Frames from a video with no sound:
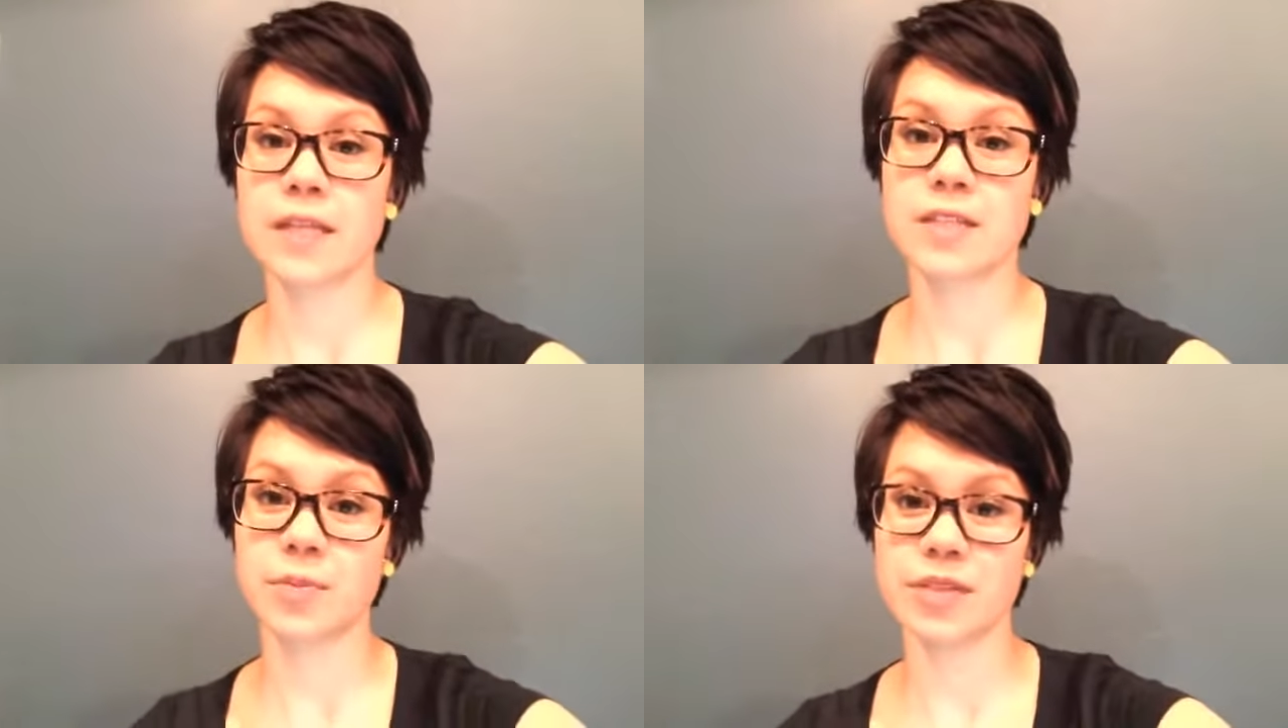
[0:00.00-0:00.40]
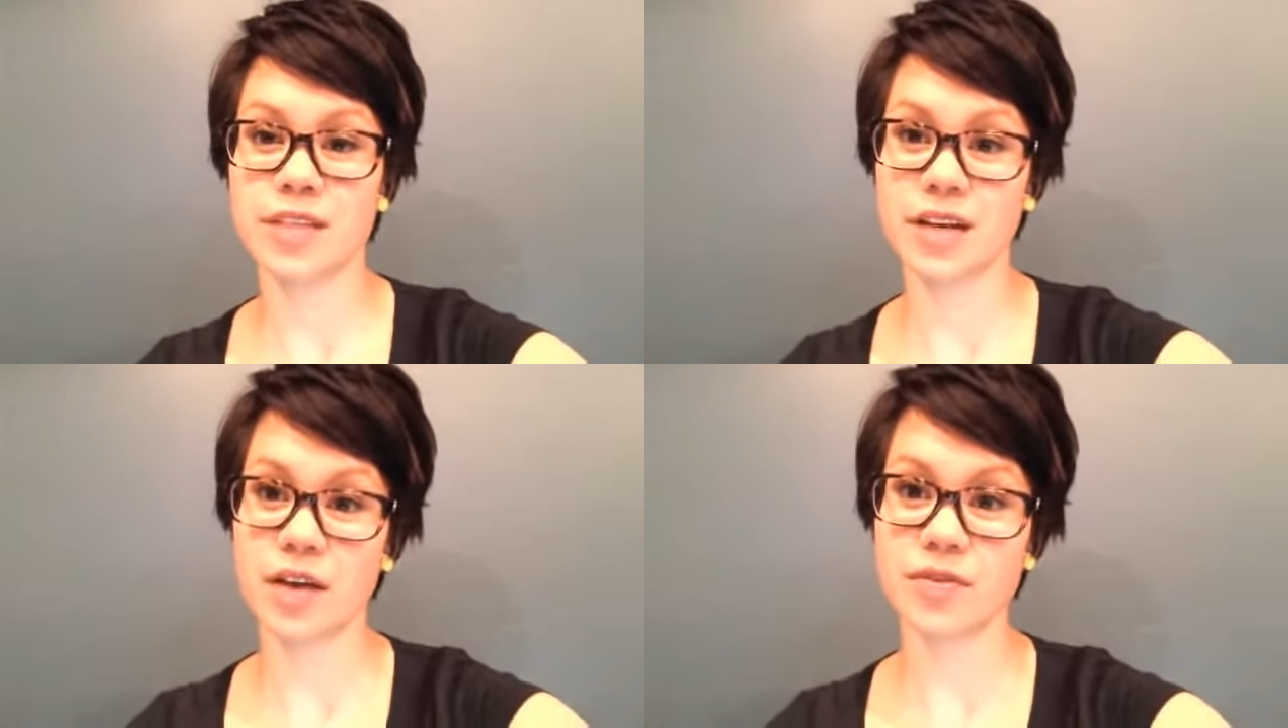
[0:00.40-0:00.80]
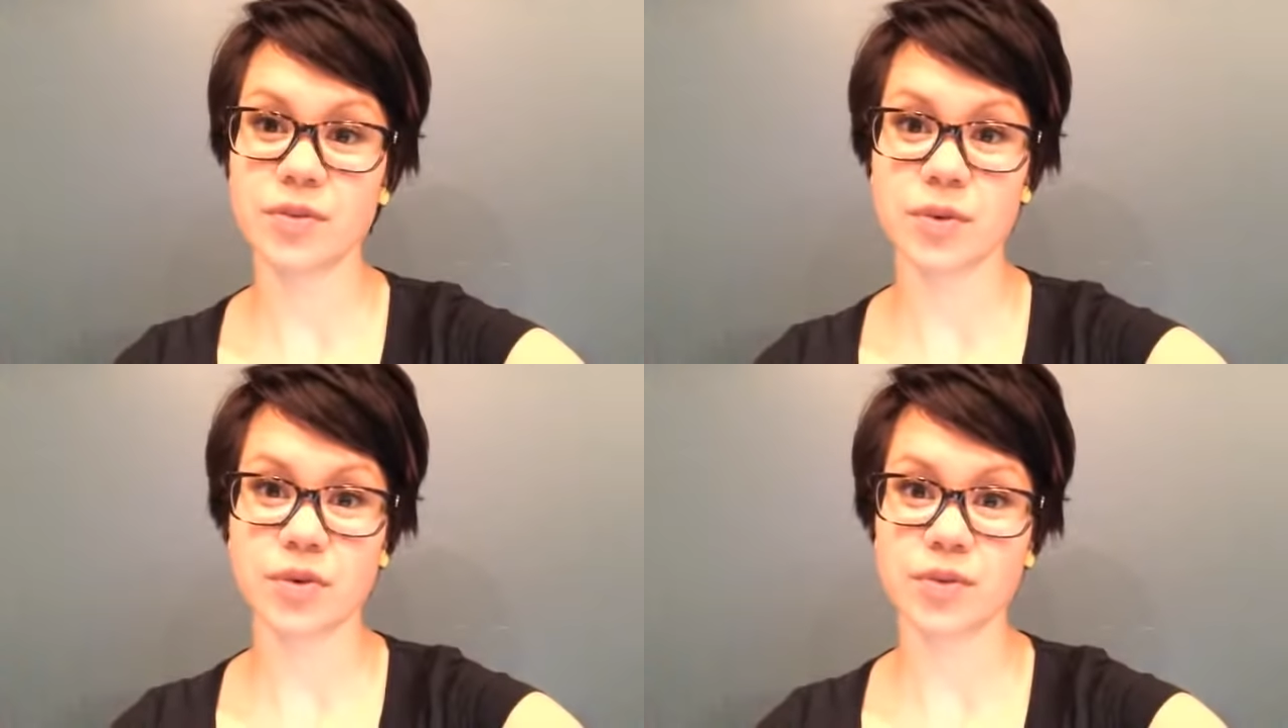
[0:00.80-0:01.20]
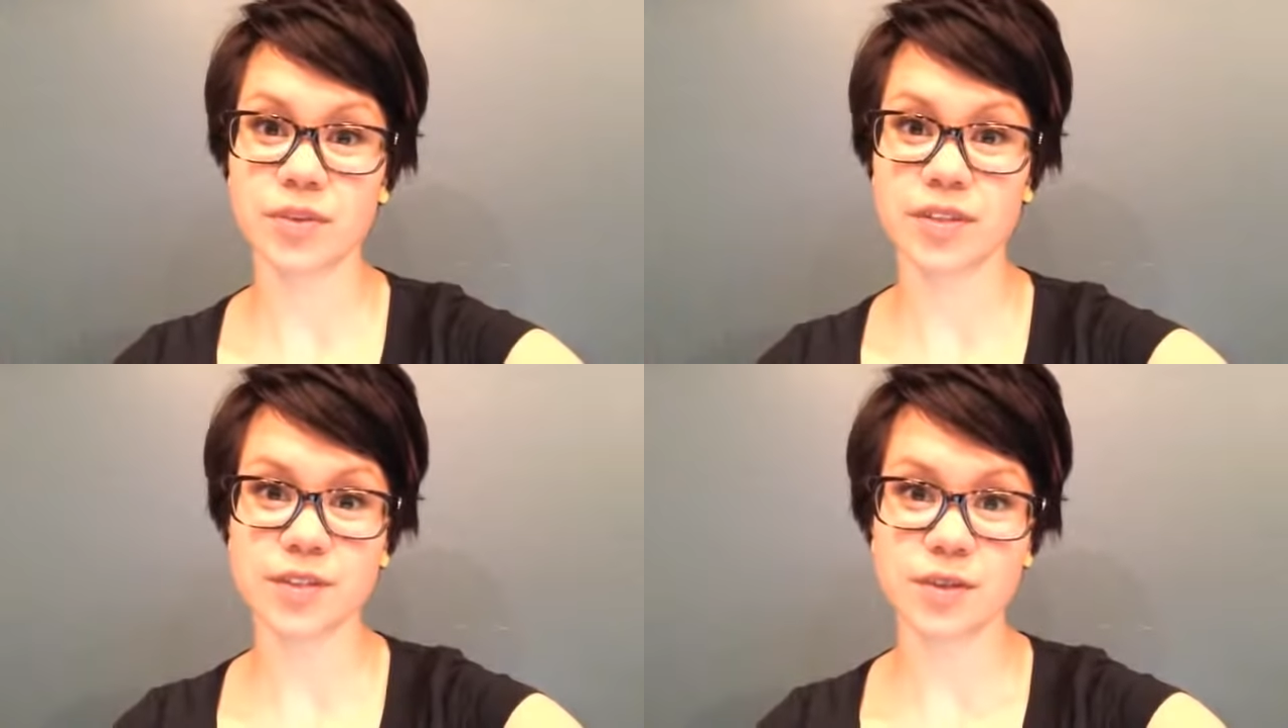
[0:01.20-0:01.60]
and so I'll be sending out those orders
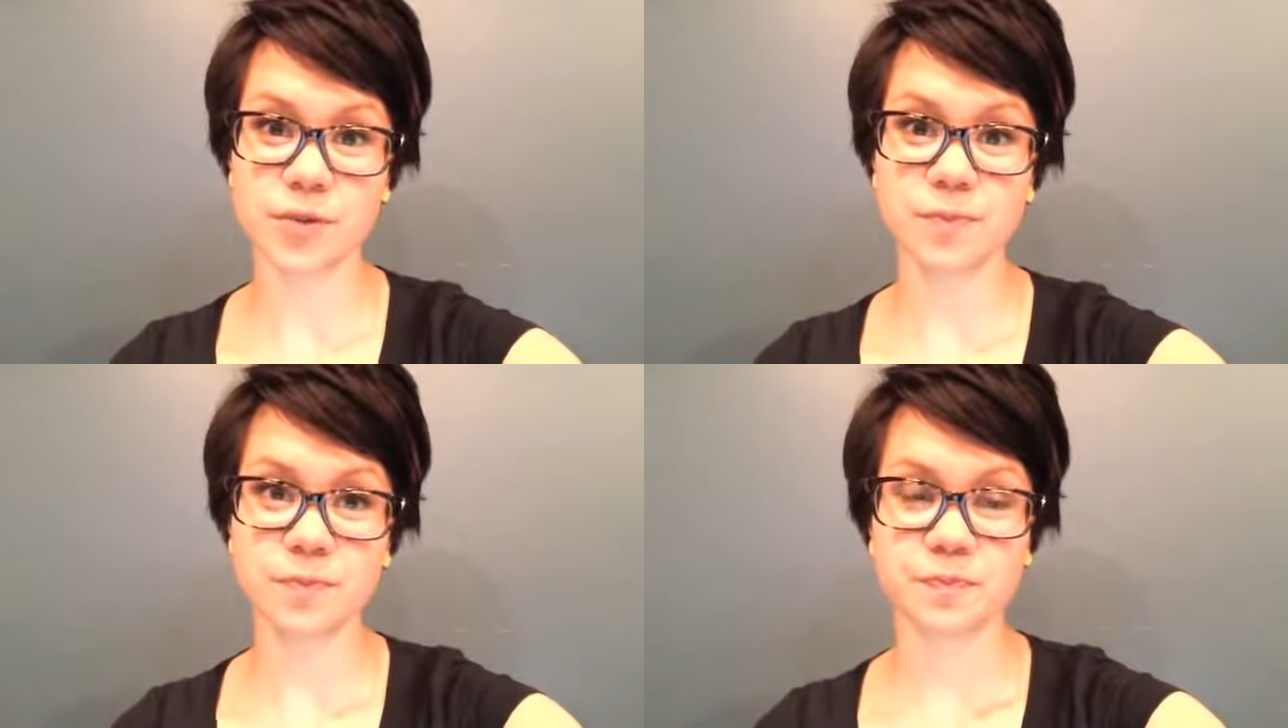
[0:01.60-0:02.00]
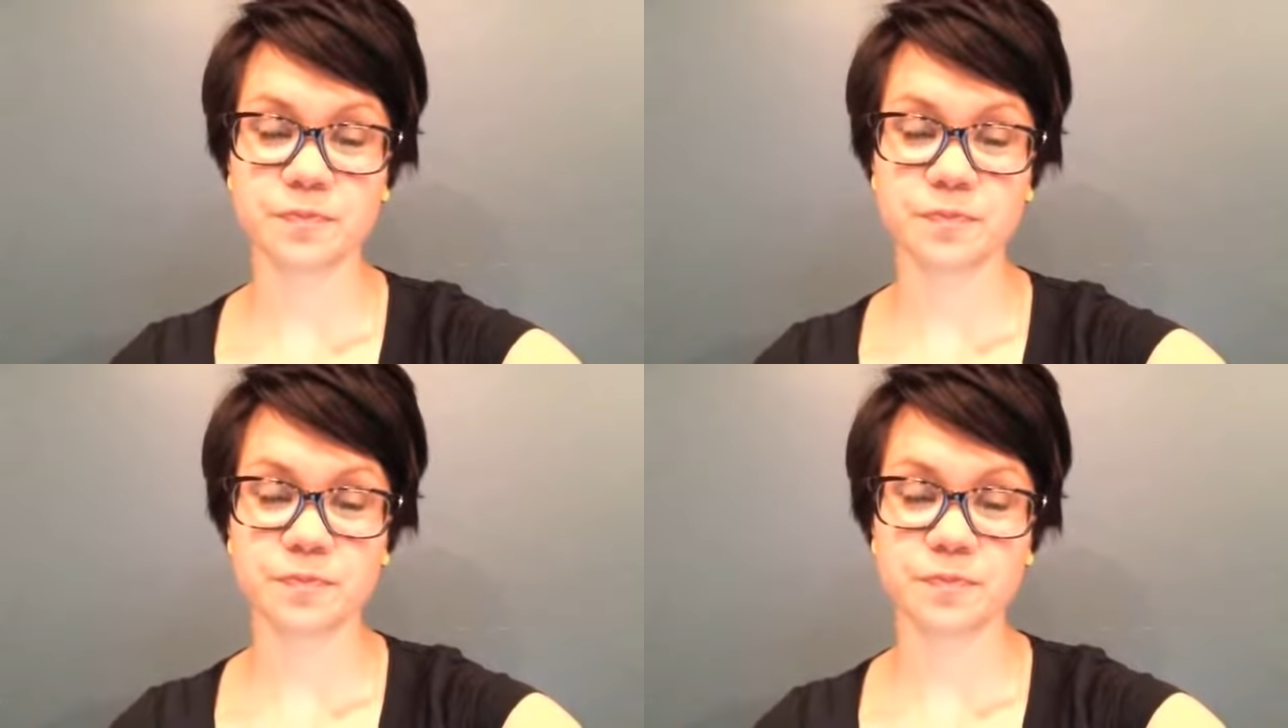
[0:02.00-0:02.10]
really soon.